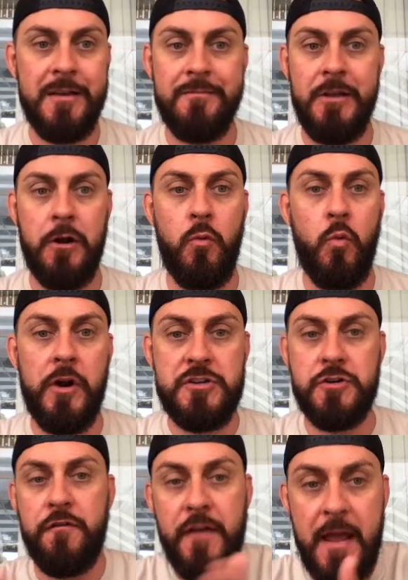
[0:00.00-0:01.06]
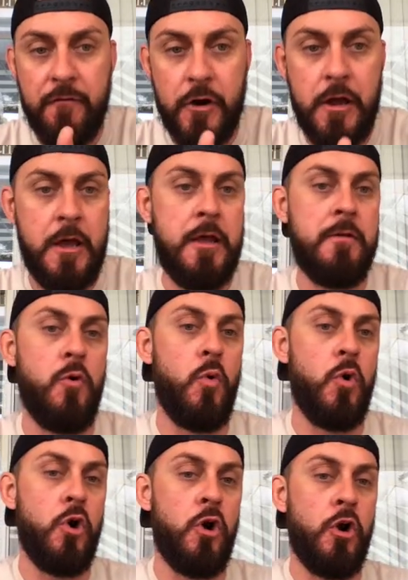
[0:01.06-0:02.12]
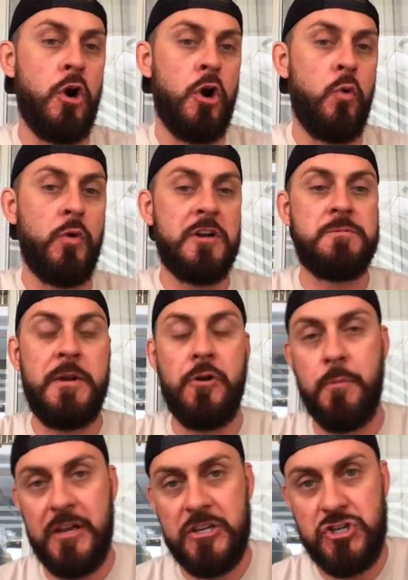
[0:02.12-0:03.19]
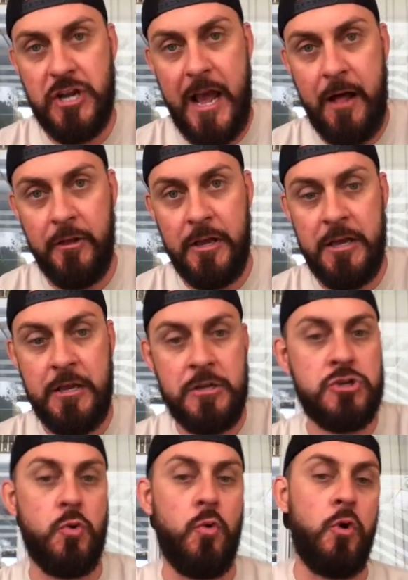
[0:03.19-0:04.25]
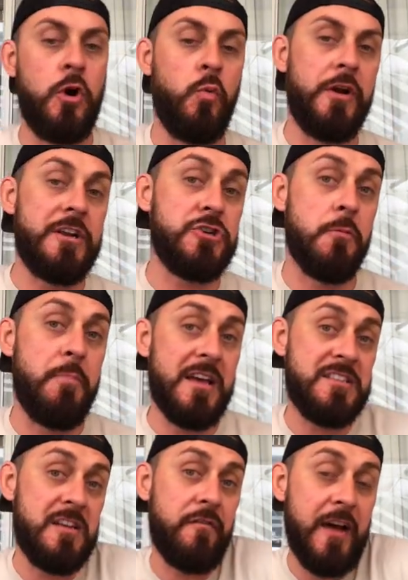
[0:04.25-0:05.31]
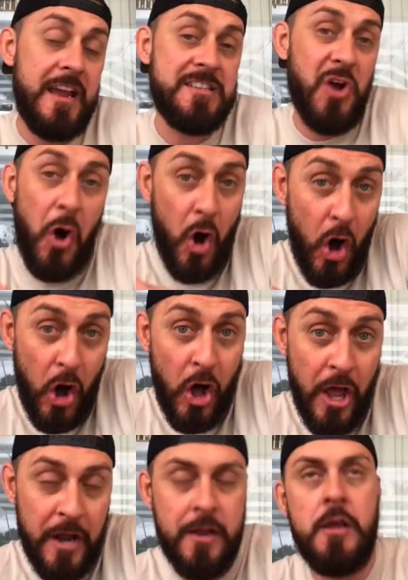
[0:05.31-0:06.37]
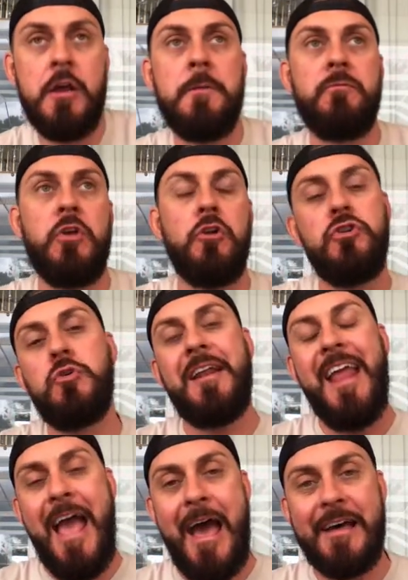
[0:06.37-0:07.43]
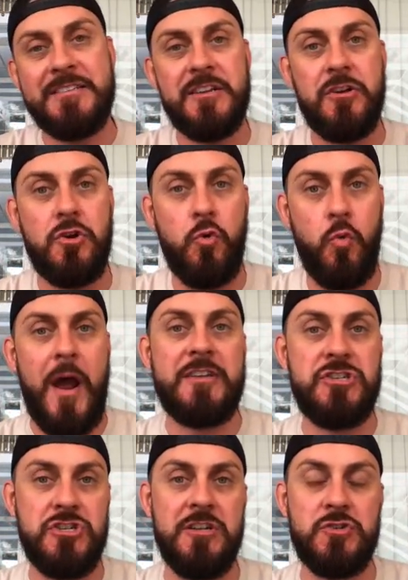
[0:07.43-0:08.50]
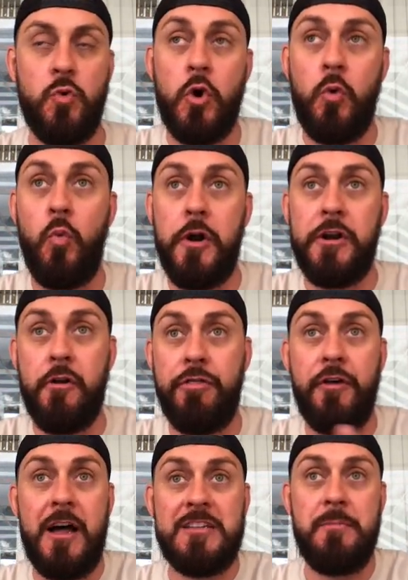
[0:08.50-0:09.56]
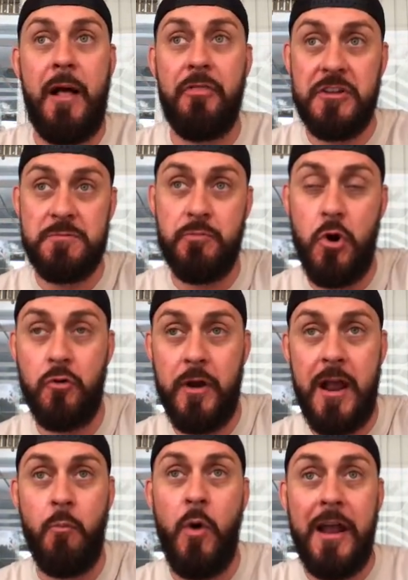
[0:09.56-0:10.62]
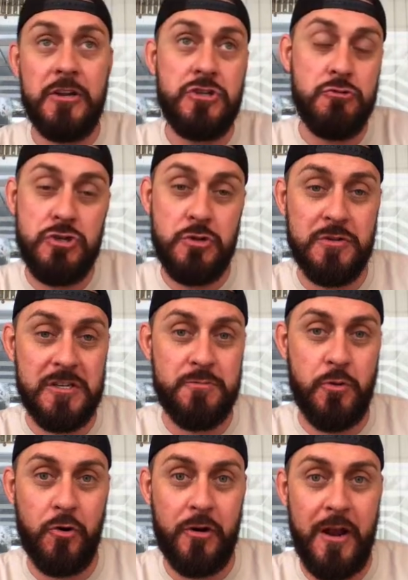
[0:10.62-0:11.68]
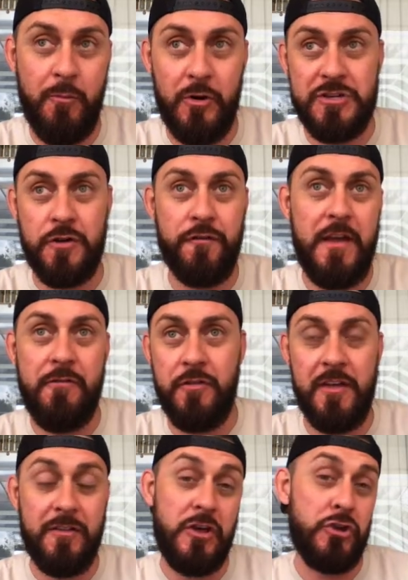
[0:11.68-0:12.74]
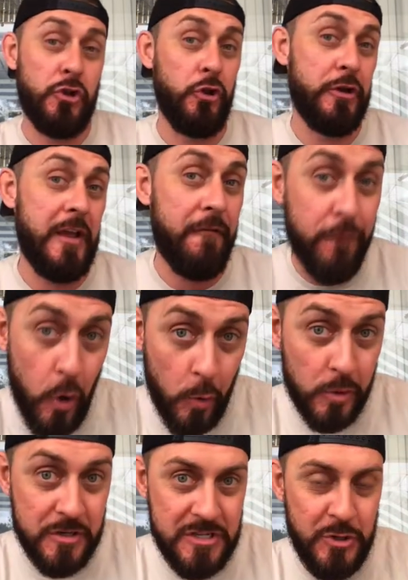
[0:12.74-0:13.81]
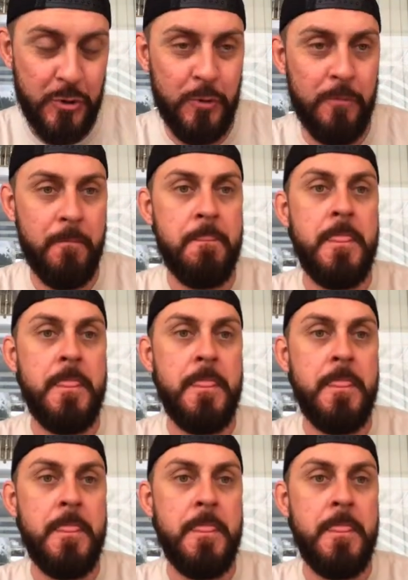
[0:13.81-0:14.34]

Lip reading: what is your favorite, or what has been your biggest challenge, or what is your best advice on, you can ask questions, or what are your thoughts about this program? Why did you choose this program? What's your favorite thing that you're looking forward to?